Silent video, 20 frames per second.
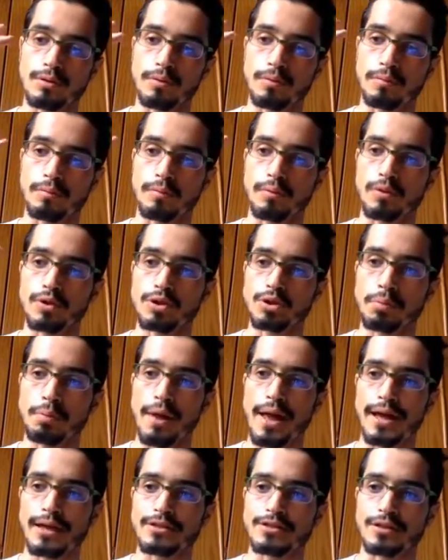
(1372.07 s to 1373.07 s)

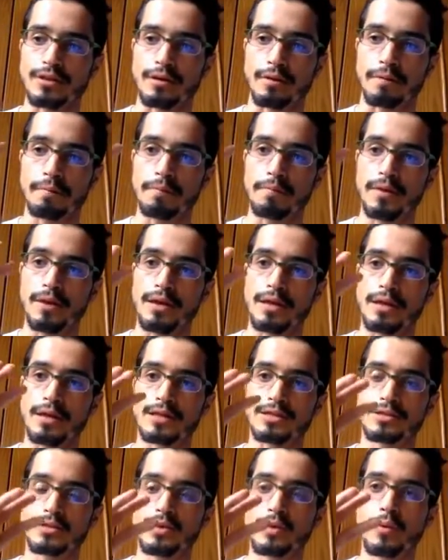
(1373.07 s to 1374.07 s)
prospecting,
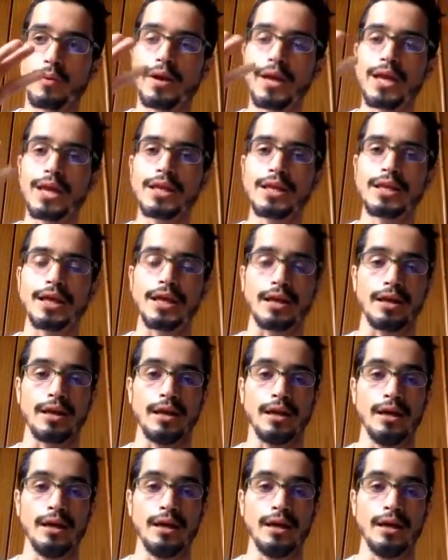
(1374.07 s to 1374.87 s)
screening